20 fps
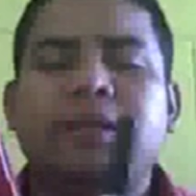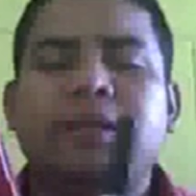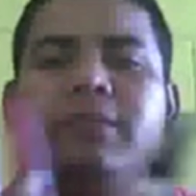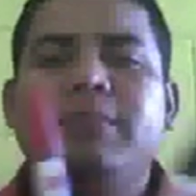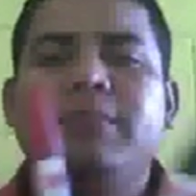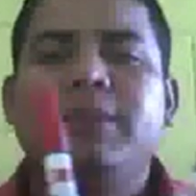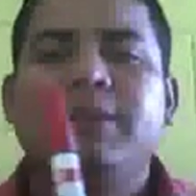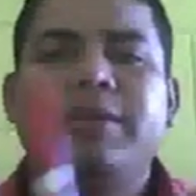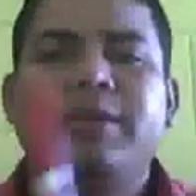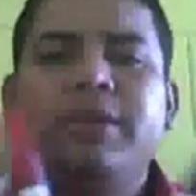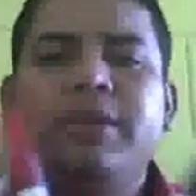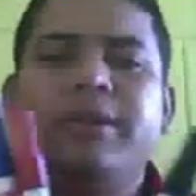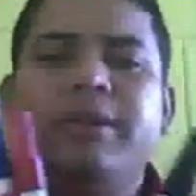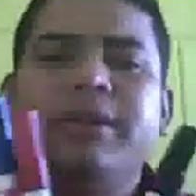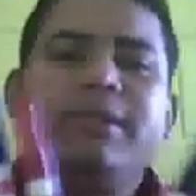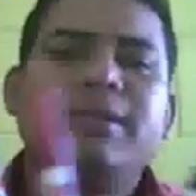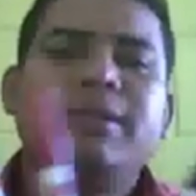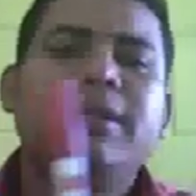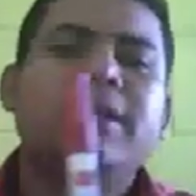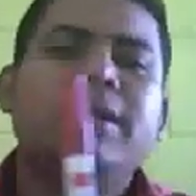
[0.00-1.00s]

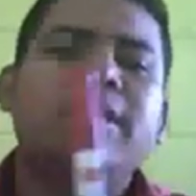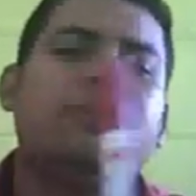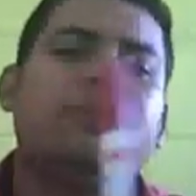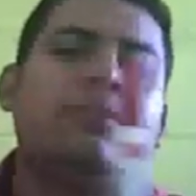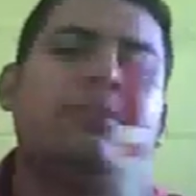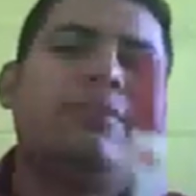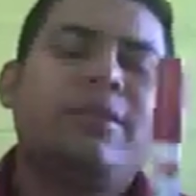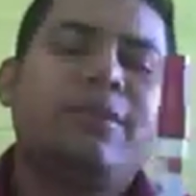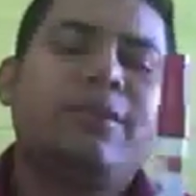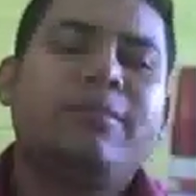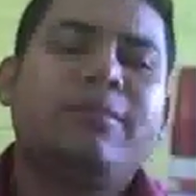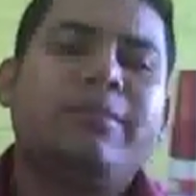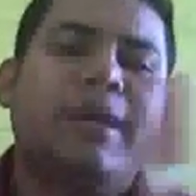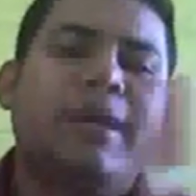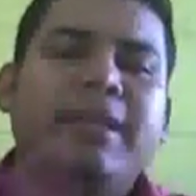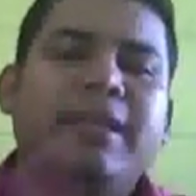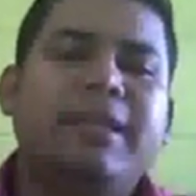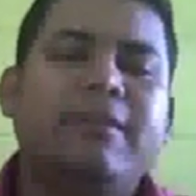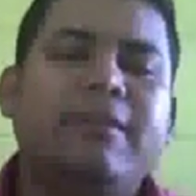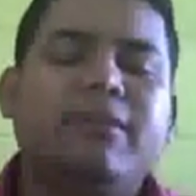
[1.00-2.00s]
because with
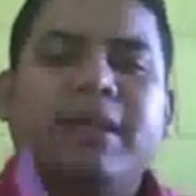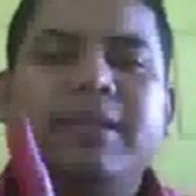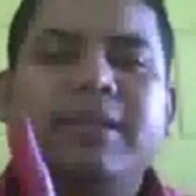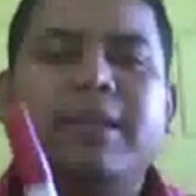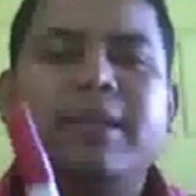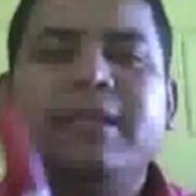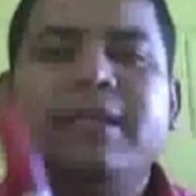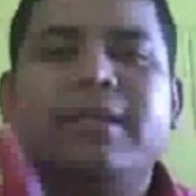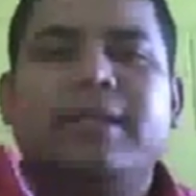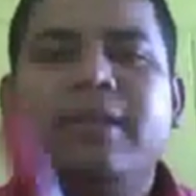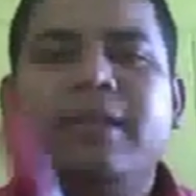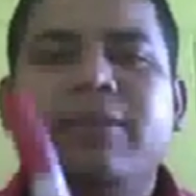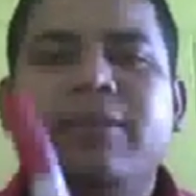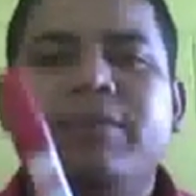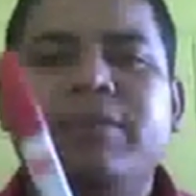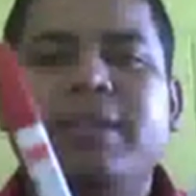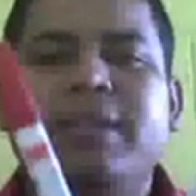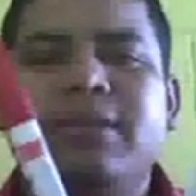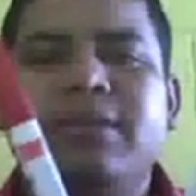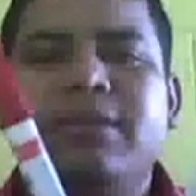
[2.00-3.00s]
comparatives, as I said, we
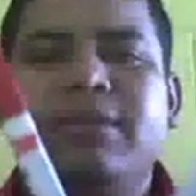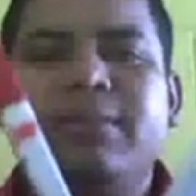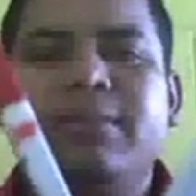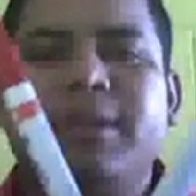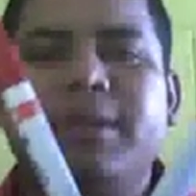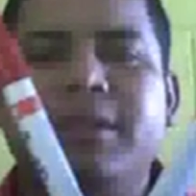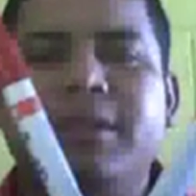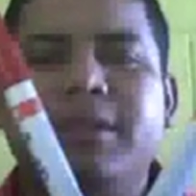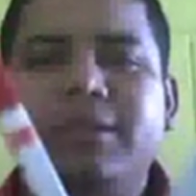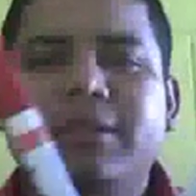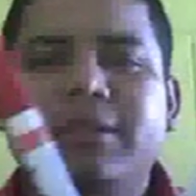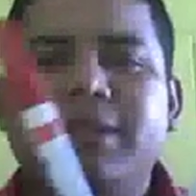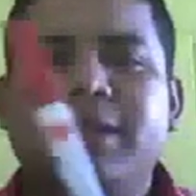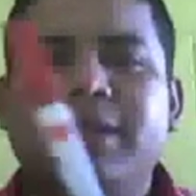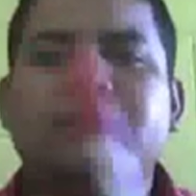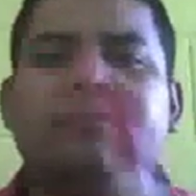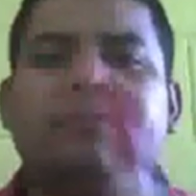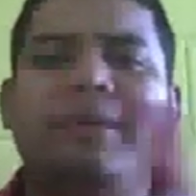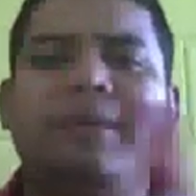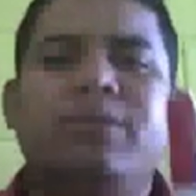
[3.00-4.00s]
just compare two things,
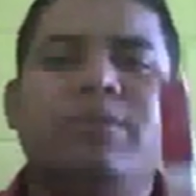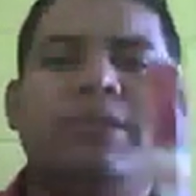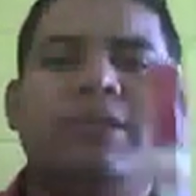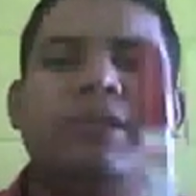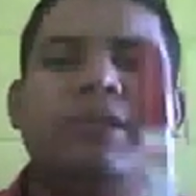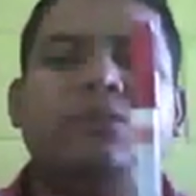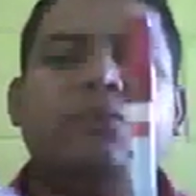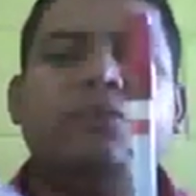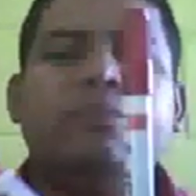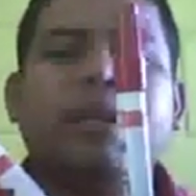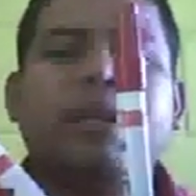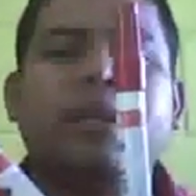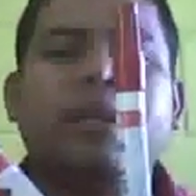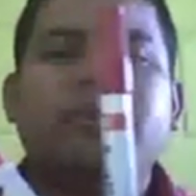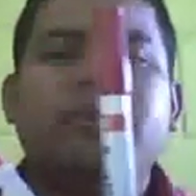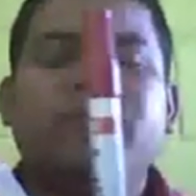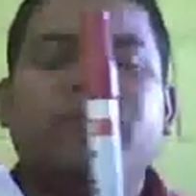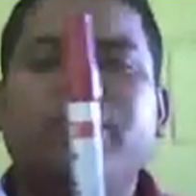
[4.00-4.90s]
but with the superlative we